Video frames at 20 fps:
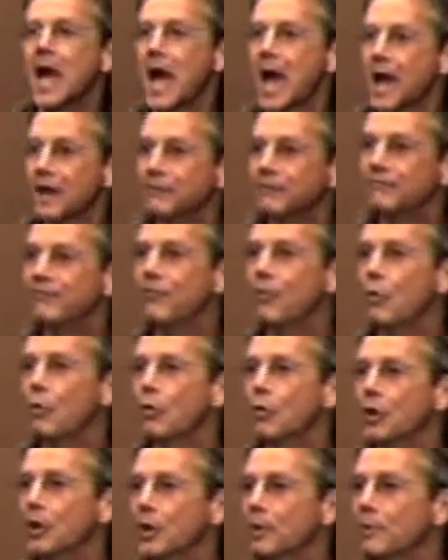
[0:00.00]
and
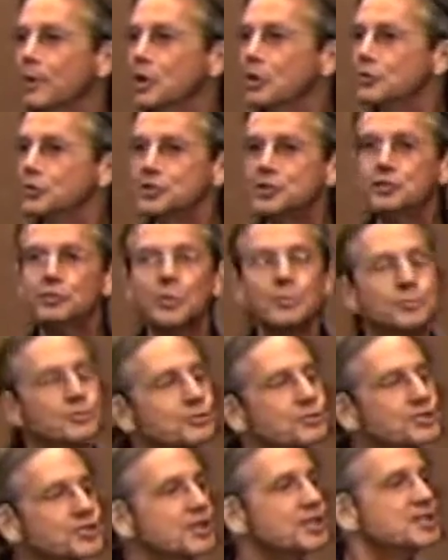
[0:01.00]
for him. The scripture
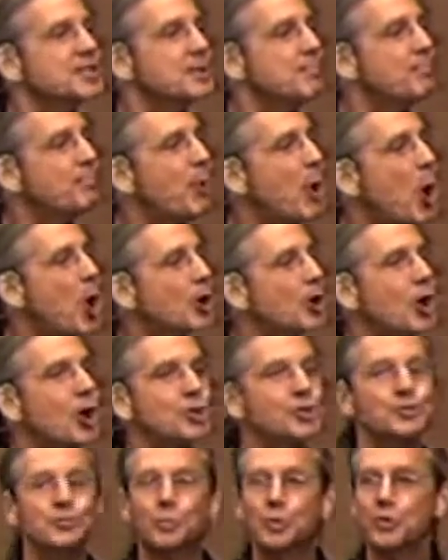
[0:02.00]
says he bought
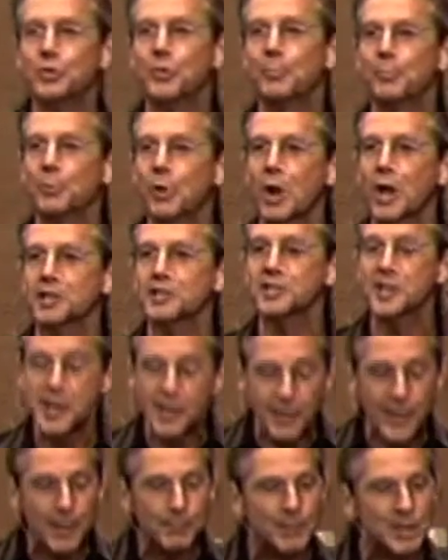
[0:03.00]
us with a
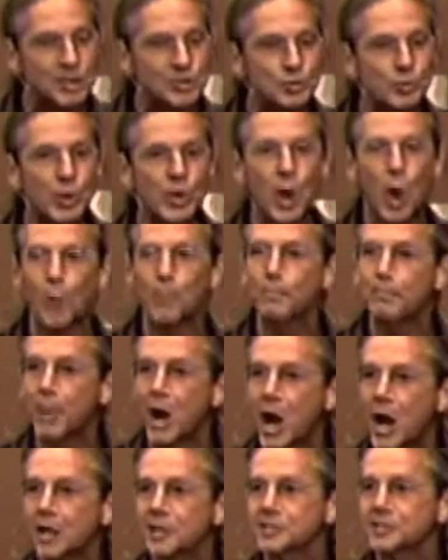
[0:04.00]
price. That means we are
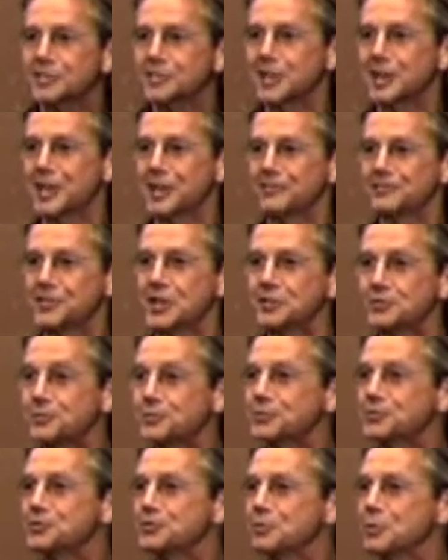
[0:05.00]
bond slaves. That's what
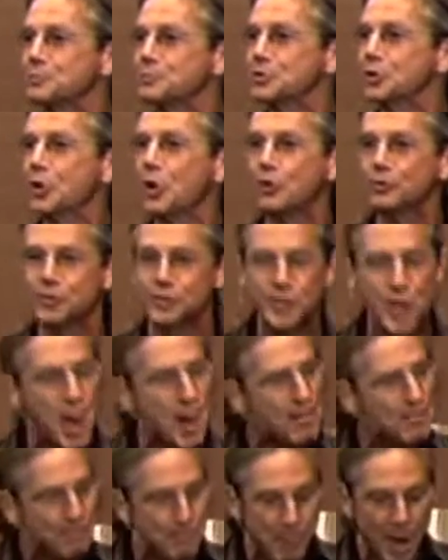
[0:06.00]
the scripture calls
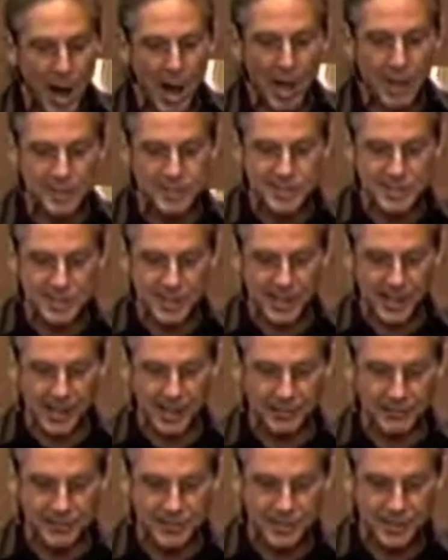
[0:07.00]
us bond
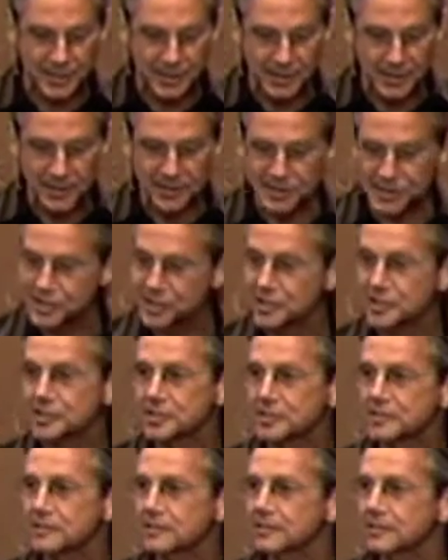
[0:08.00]
slaves to
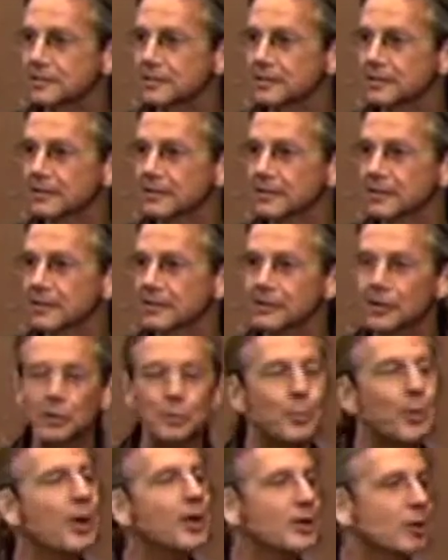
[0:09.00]
Jesus. Now, you're
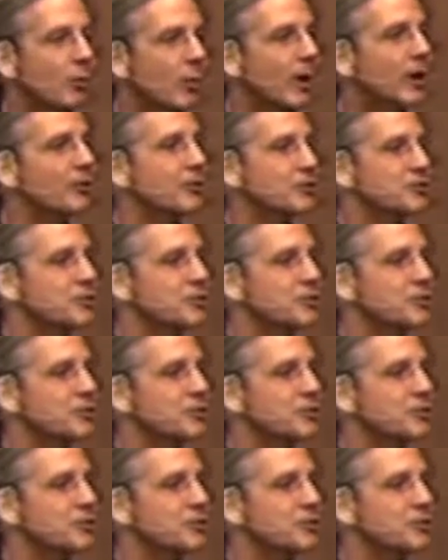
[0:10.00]
probably aware of the